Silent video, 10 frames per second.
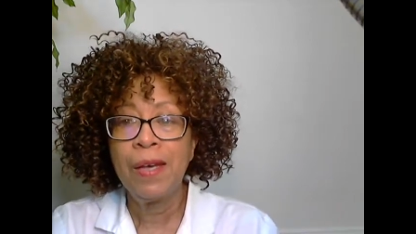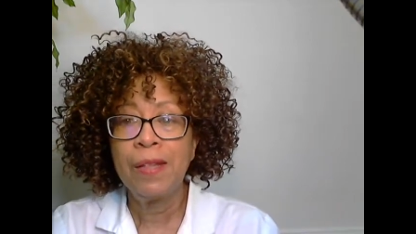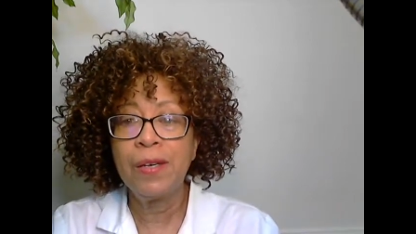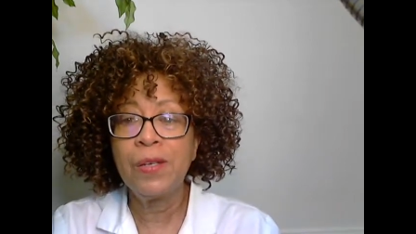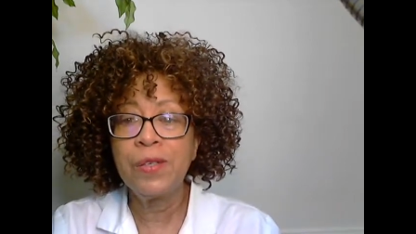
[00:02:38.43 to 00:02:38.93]

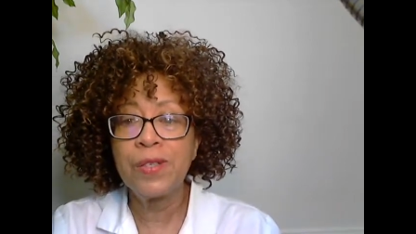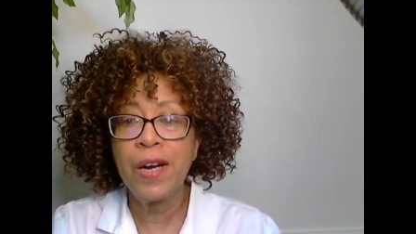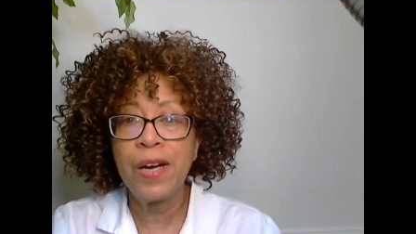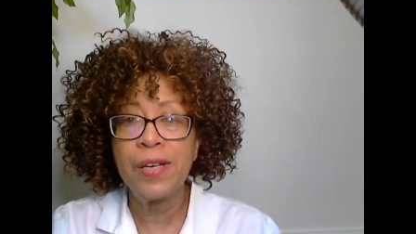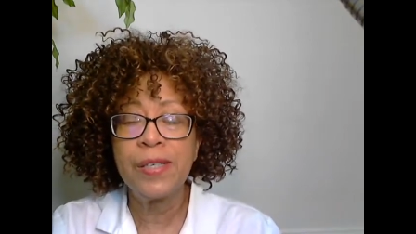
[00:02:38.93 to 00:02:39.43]
those
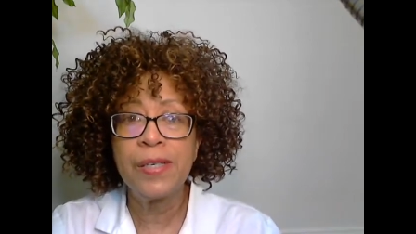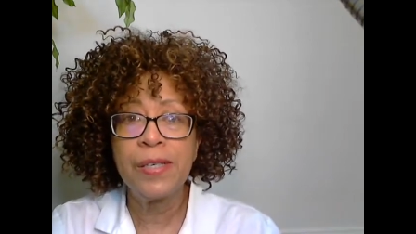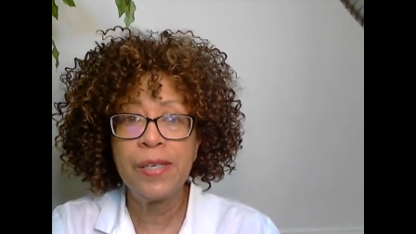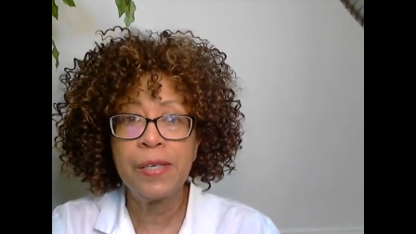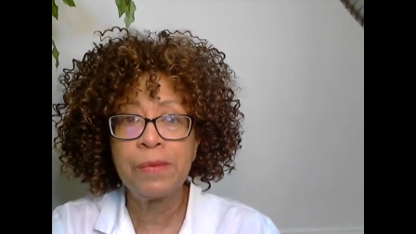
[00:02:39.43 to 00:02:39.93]
are
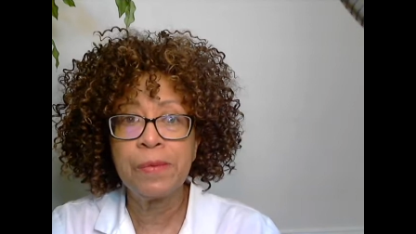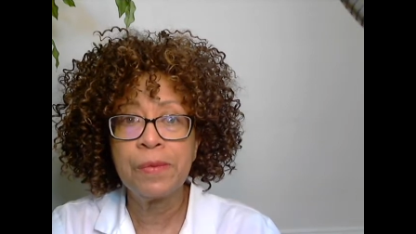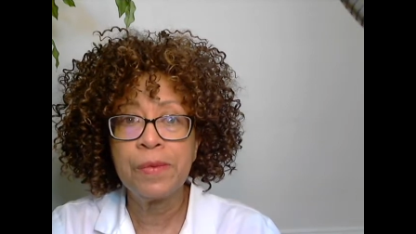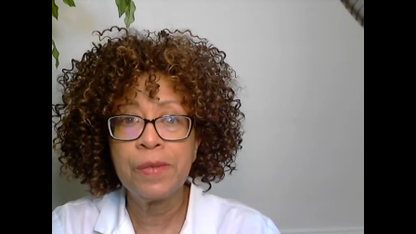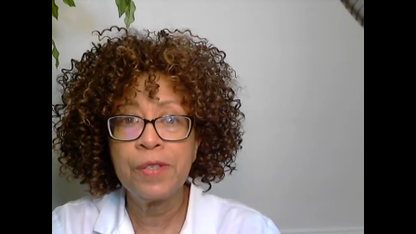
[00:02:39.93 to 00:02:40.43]

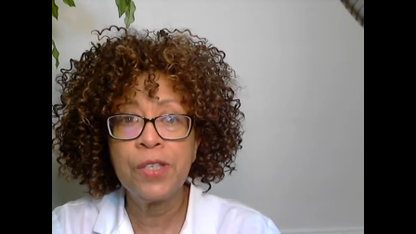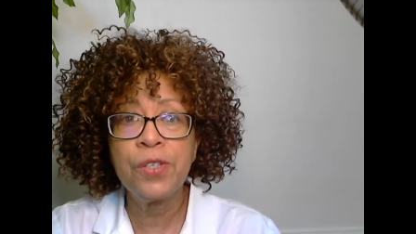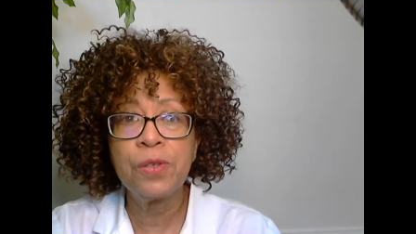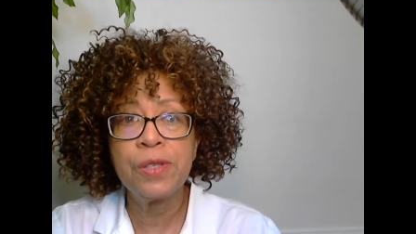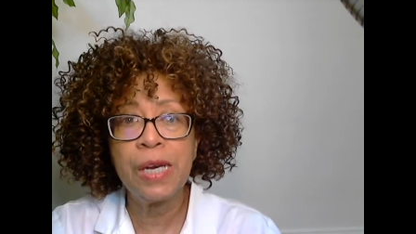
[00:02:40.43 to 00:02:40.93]

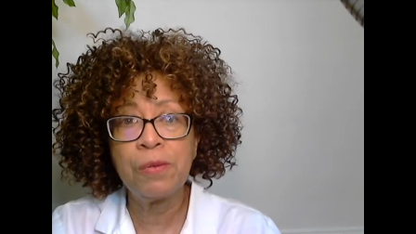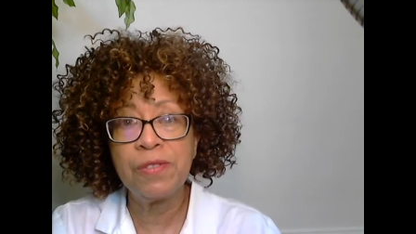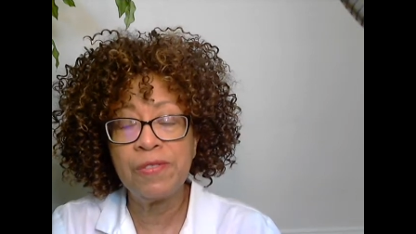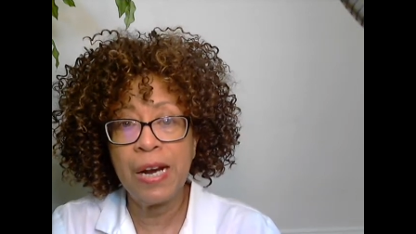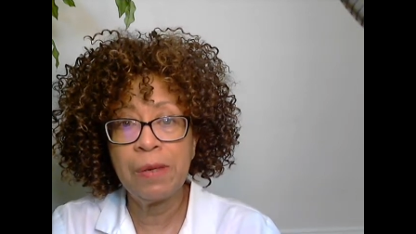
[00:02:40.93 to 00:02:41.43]
tissues that
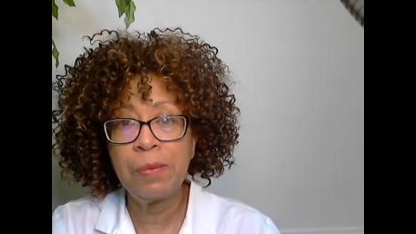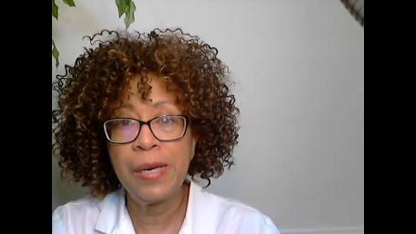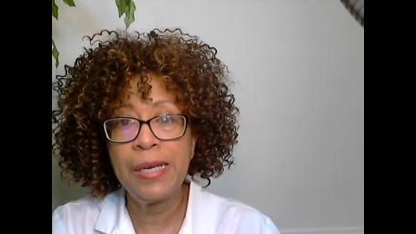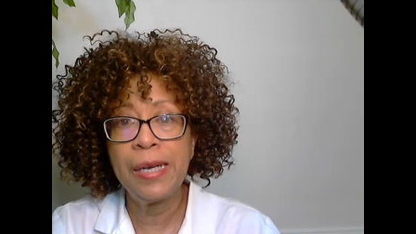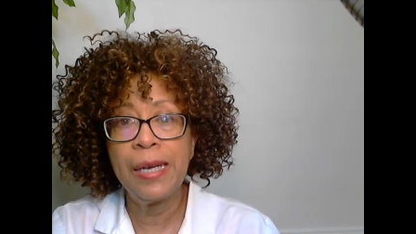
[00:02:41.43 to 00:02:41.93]
will
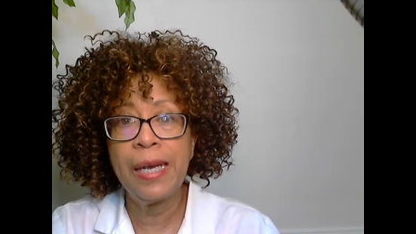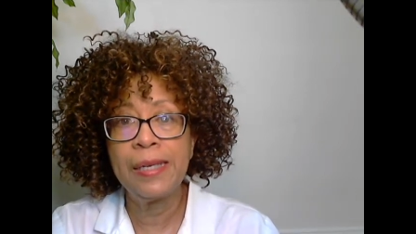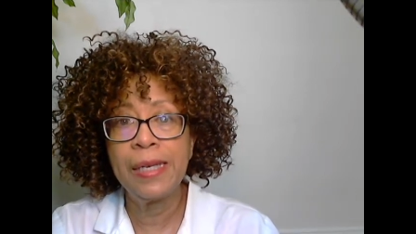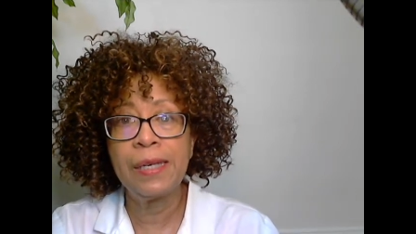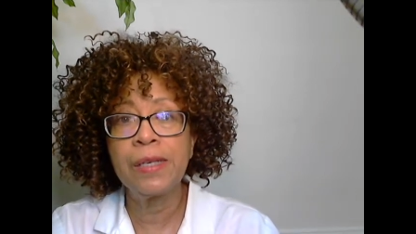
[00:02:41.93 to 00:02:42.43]
vibrate,
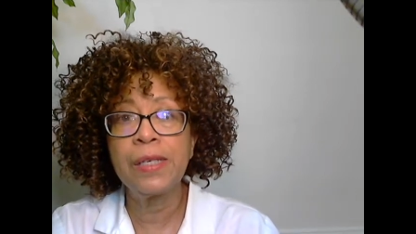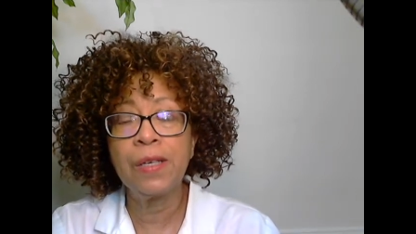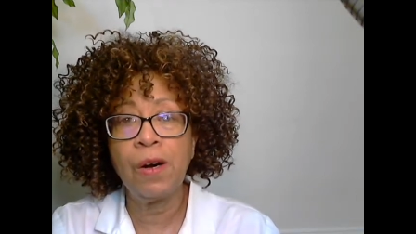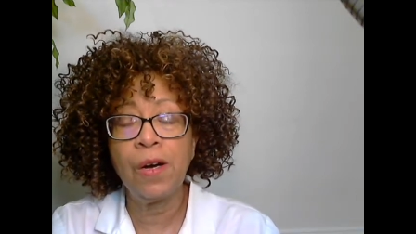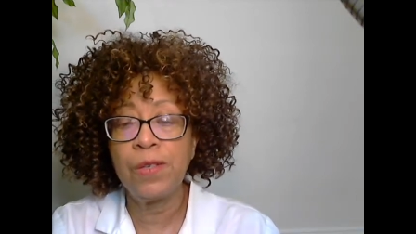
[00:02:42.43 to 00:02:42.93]
and they can
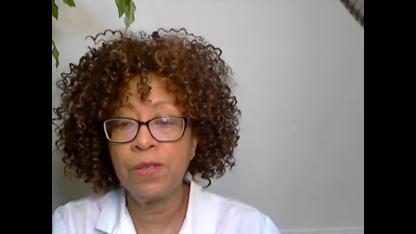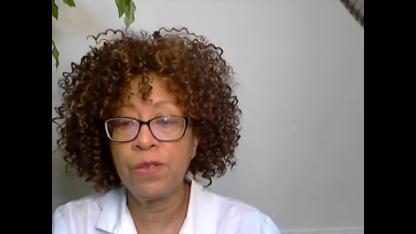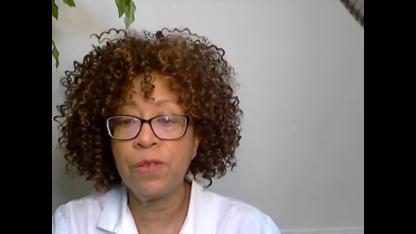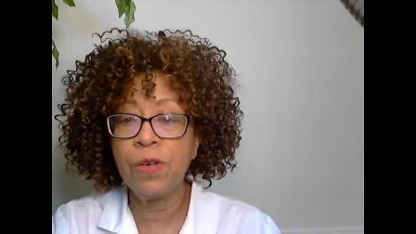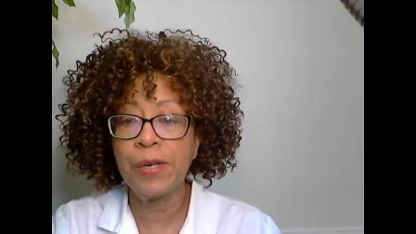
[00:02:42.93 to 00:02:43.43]
cause
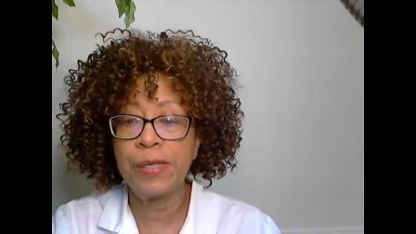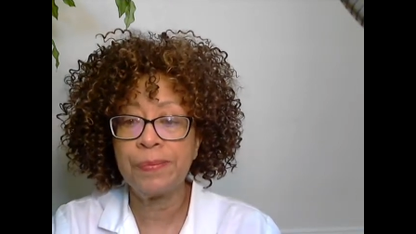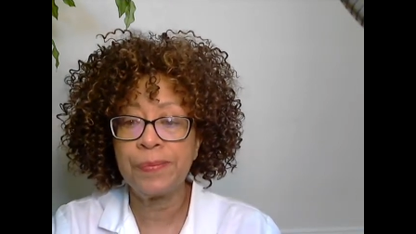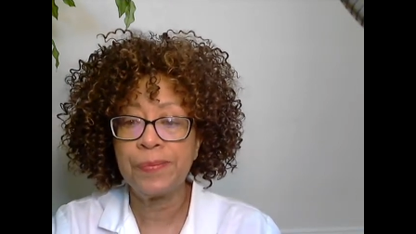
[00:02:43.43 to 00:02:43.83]
snoring.